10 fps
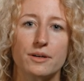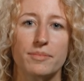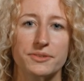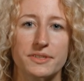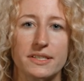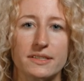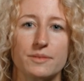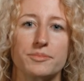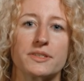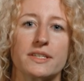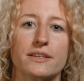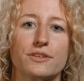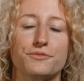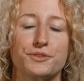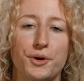about 60%
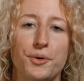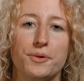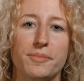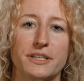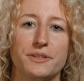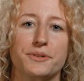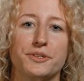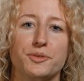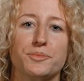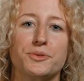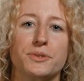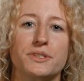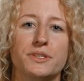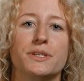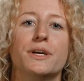of the whole bacterial
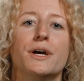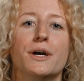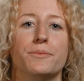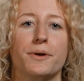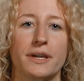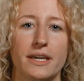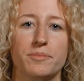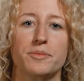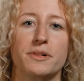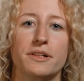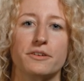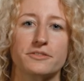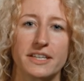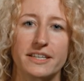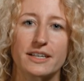community were capable of
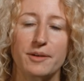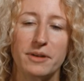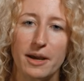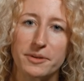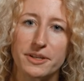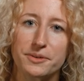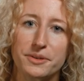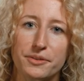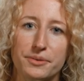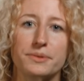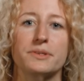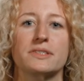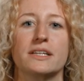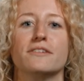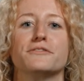taking up laminarine through the
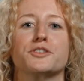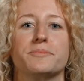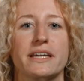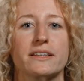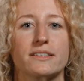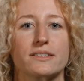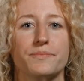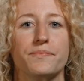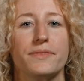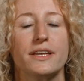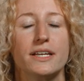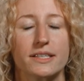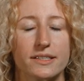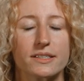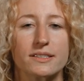selfish mechanism.
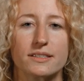This is